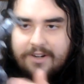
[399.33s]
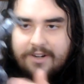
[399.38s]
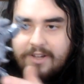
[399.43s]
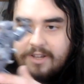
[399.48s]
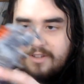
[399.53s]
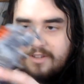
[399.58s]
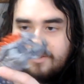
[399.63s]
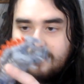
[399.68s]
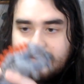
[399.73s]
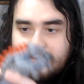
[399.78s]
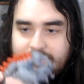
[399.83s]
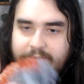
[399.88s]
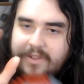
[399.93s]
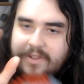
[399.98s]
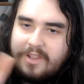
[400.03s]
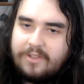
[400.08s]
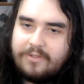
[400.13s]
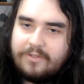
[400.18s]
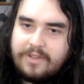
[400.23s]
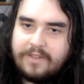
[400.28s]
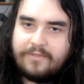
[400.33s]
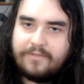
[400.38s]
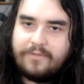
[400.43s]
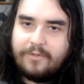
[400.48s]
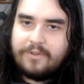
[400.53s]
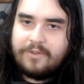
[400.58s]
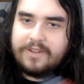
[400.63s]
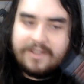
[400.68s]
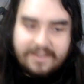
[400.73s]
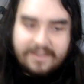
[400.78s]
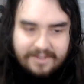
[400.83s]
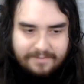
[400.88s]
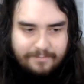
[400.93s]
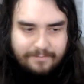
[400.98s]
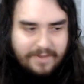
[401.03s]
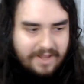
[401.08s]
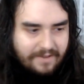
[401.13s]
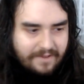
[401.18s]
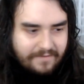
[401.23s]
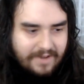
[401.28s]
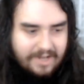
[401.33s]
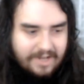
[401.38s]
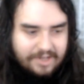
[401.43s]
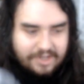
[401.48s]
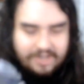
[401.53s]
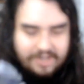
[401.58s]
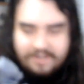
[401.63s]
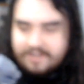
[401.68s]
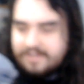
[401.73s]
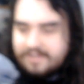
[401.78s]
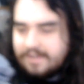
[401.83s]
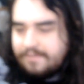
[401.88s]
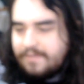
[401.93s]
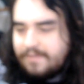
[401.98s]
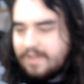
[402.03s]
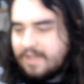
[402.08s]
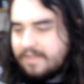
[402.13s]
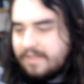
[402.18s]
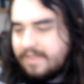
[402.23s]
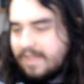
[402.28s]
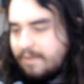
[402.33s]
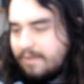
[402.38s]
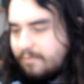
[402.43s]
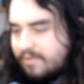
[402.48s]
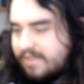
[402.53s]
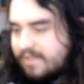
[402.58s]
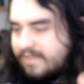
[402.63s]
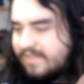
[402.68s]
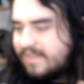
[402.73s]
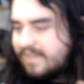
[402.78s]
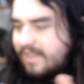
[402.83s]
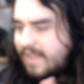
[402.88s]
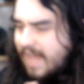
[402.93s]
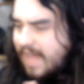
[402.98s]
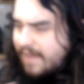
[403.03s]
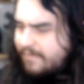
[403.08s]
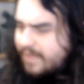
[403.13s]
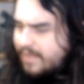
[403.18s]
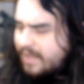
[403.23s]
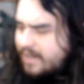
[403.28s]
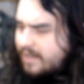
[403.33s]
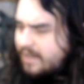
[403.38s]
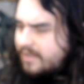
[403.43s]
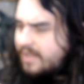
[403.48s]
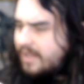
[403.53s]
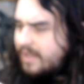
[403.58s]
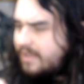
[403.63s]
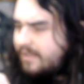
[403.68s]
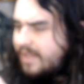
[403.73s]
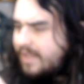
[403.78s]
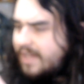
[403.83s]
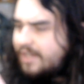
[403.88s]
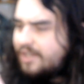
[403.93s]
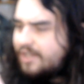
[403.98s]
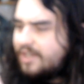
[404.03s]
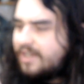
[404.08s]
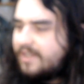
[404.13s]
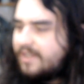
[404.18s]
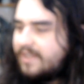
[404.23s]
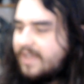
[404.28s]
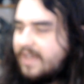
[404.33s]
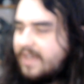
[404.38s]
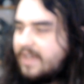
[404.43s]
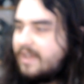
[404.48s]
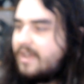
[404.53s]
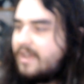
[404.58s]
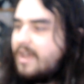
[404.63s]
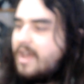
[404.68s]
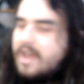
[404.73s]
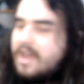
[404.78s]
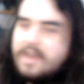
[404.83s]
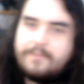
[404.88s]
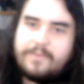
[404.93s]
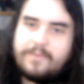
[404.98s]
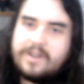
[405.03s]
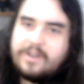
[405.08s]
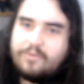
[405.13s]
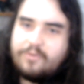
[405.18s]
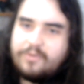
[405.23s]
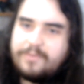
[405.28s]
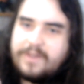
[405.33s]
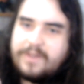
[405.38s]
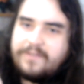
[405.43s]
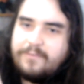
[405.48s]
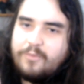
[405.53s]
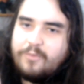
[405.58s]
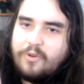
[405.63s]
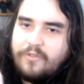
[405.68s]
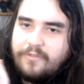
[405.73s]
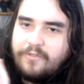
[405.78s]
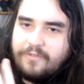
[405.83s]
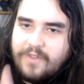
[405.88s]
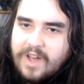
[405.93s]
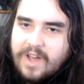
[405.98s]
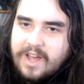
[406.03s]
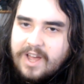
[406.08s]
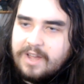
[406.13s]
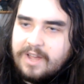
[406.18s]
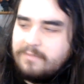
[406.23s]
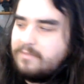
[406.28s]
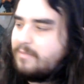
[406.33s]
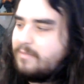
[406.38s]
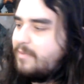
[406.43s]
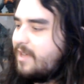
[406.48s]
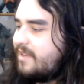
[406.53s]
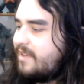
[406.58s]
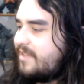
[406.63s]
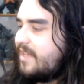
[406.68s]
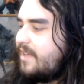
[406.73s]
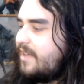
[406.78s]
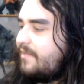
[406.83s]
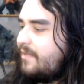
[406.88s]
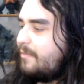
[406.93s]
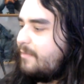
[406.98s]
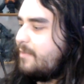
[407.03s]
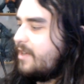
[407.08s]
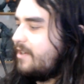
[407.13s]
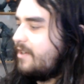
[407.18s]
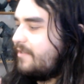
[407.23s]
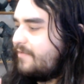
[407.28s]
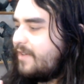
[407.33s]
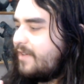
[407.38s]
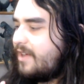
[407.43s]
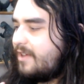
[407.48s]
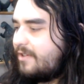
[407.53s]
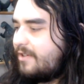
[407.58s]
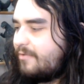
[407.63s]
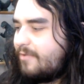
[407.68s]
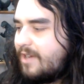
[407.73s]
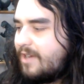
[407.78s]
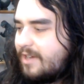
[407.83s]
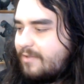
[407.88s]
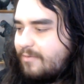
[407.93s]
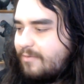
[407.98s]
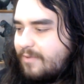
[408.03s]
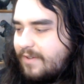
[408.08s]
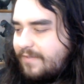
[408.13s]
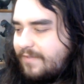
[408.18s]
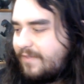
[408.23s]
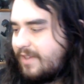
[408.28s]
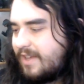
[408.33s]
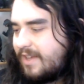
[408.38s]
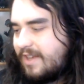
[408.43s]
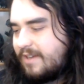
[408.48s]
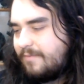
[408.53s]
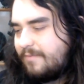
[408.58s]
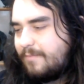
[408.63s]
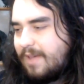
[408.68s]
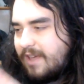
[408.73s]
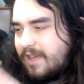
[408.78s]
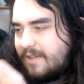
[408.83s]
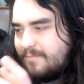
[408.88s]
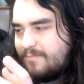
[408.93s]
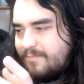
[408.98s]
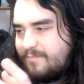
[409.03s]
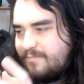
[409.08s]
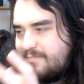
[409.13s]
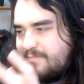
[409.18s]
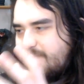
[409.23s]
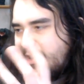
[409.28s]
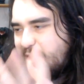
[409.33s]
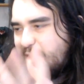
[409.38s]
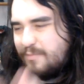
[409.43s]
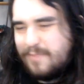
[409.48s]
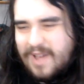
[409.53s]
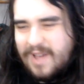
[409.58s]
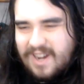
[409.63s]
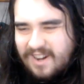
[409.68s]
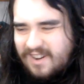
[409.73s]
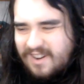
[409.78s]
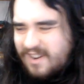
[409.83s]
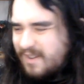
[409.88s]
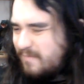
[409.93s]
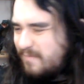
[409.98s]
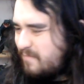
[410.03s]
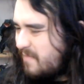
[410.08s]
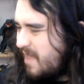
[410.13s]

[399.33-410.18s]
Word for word: So I was really looking forward to this big version because I figured they would still have that articulation in there but it would be more firm because they have a bigger figure to work with to kind of make it, you know, better.